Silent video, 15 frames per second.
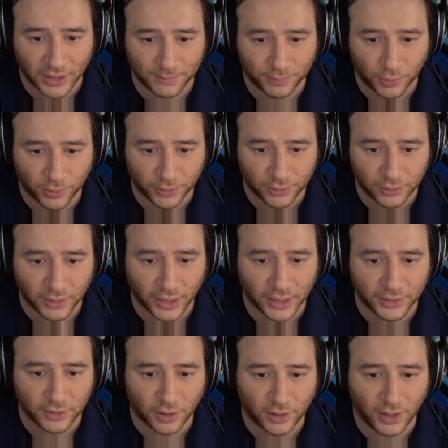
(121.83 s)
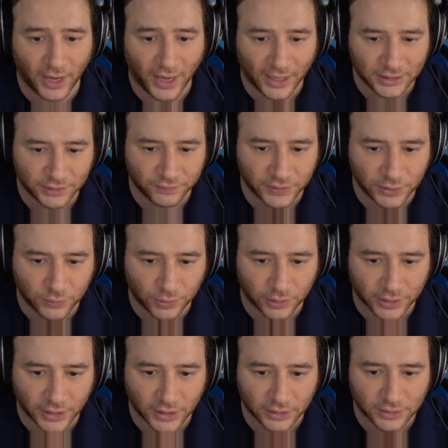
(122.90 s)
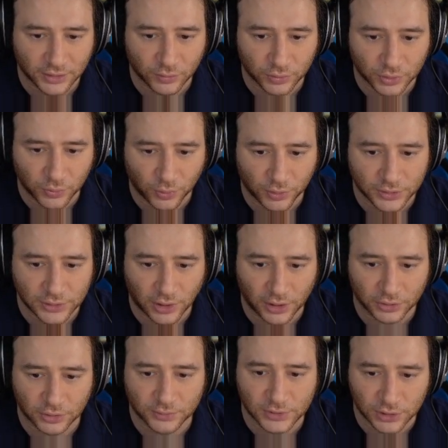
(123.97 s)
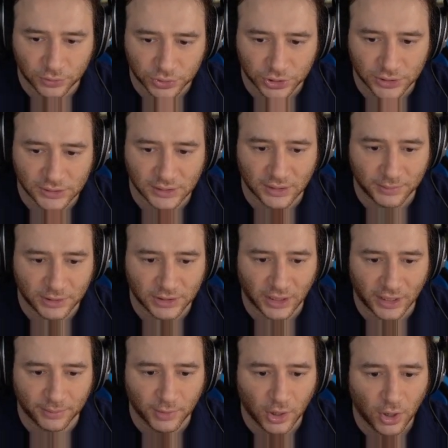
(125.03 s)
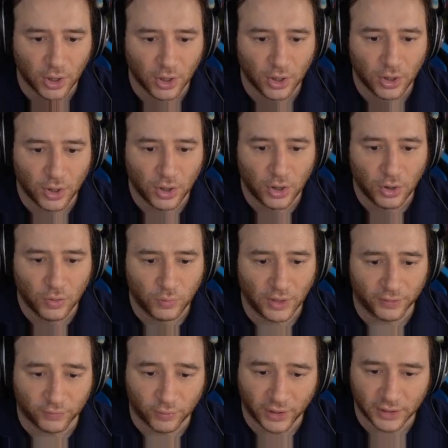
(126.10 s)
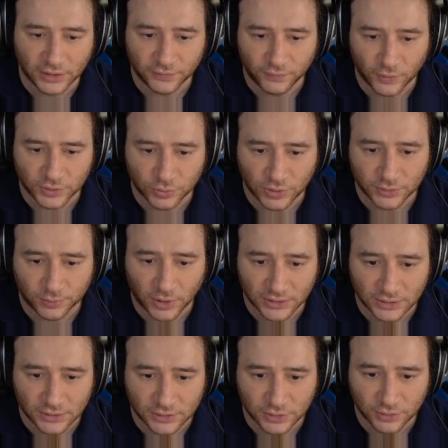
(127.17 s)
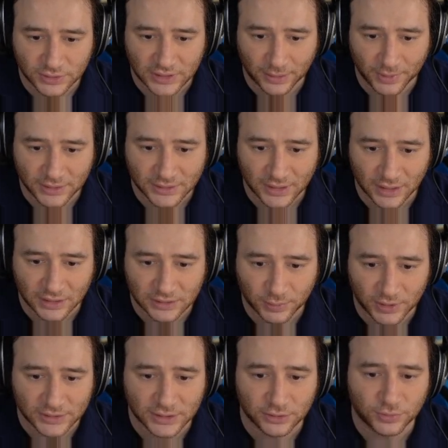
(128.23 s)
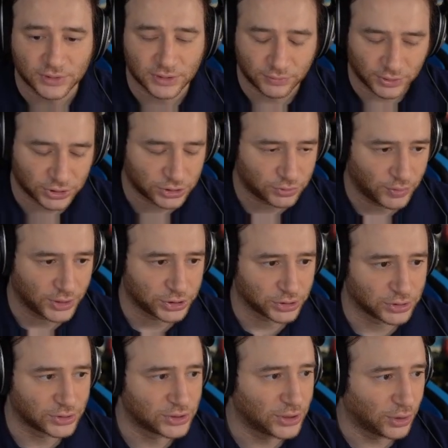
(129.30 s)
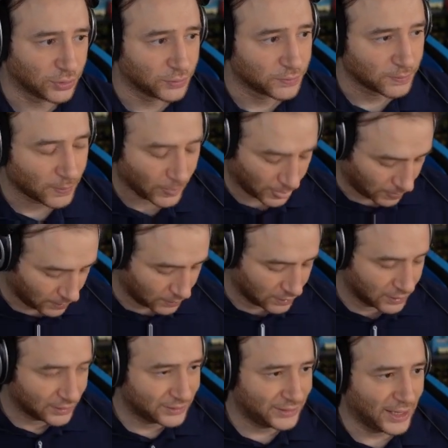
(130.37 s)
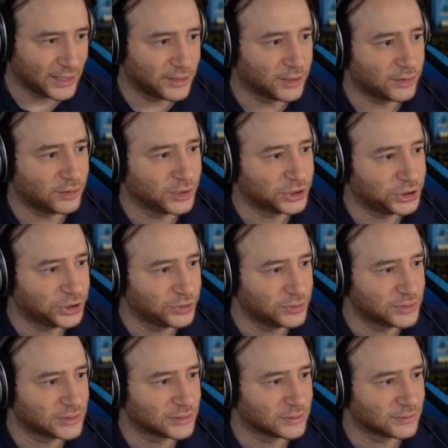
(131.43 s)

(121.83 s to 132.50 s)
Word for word: portal and are actively working to, towards long-term solutions. In the meantime, we have created different registration processes to examinees can express interest in registration. So, technical issues,